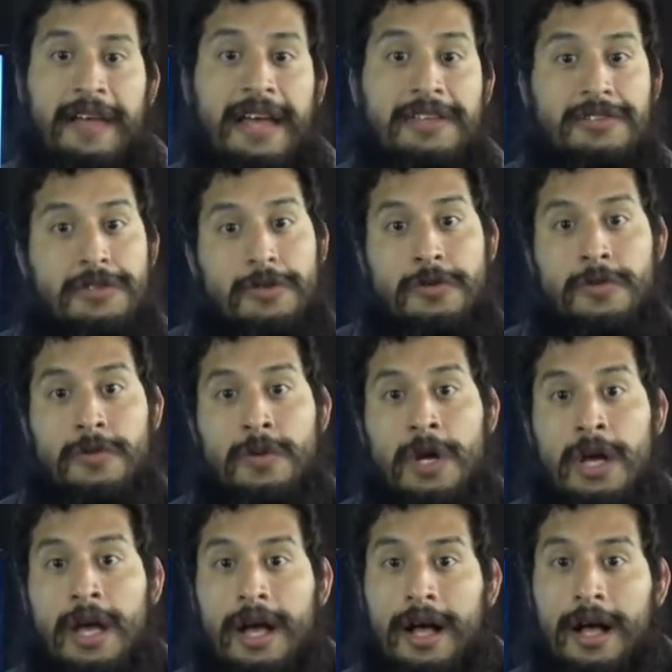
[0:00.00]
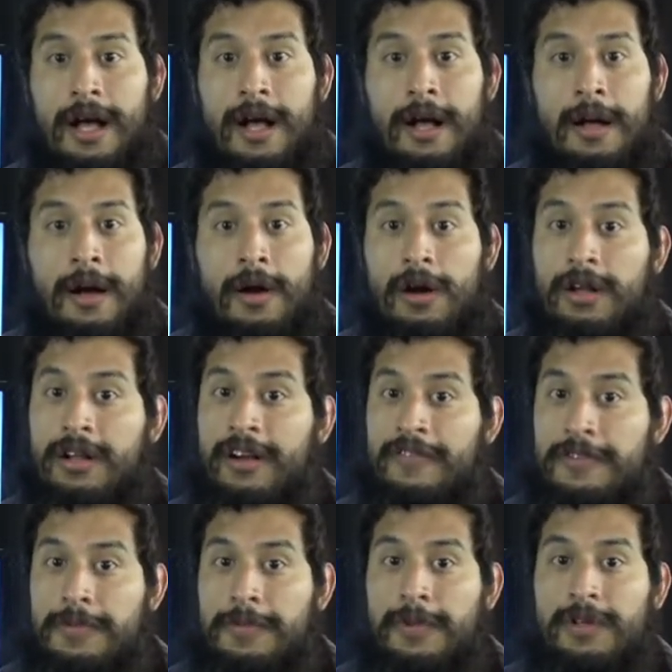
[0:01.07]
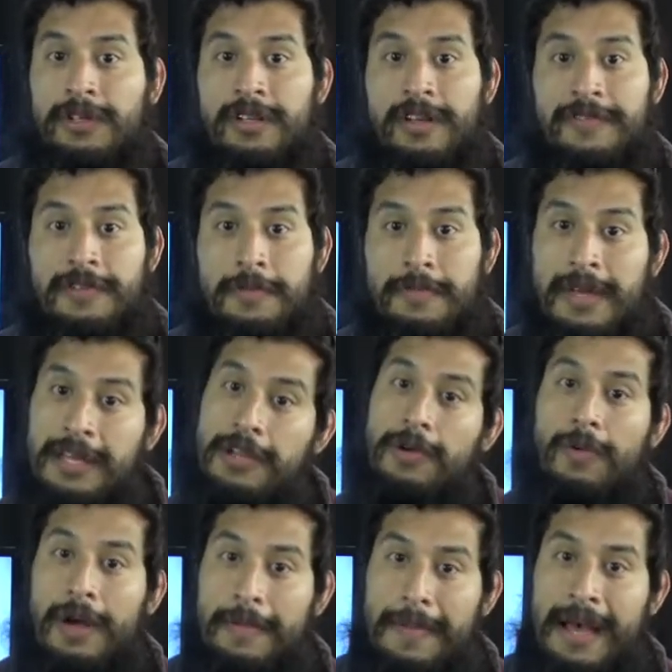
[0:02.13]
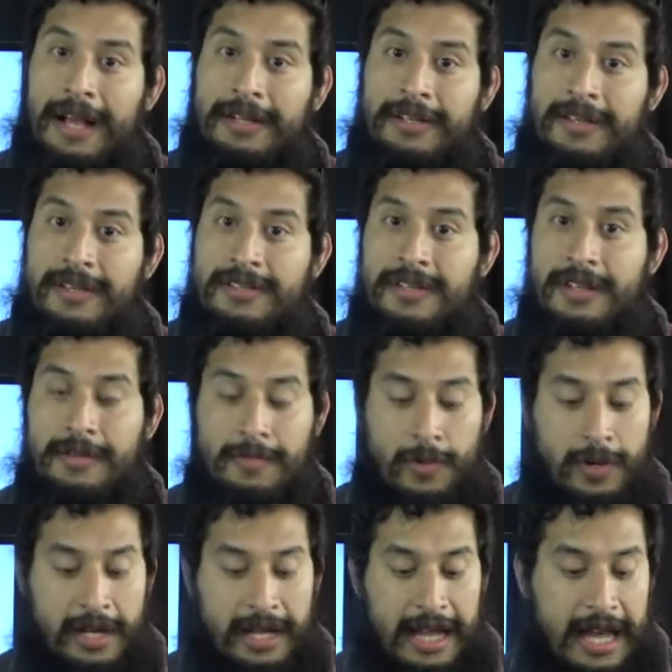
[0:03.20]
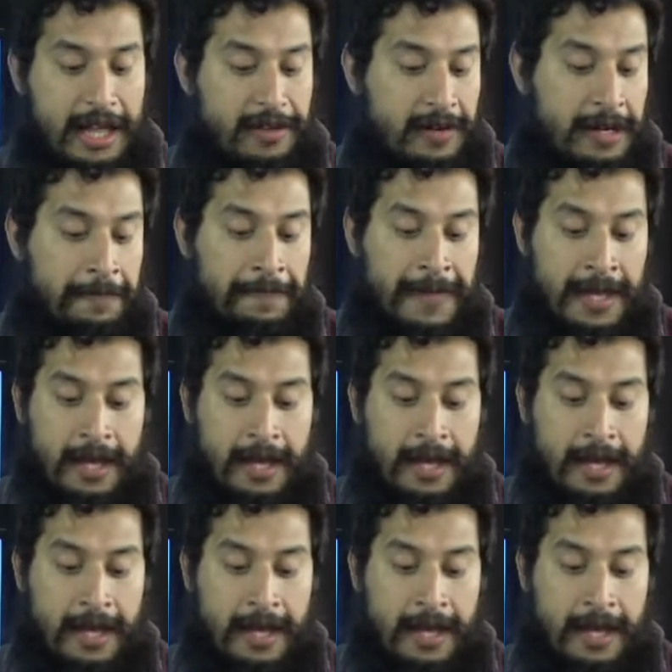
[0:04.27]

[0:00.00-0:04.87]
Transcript: as you are comfortable enough to make your way back to the Sunday morning gathering.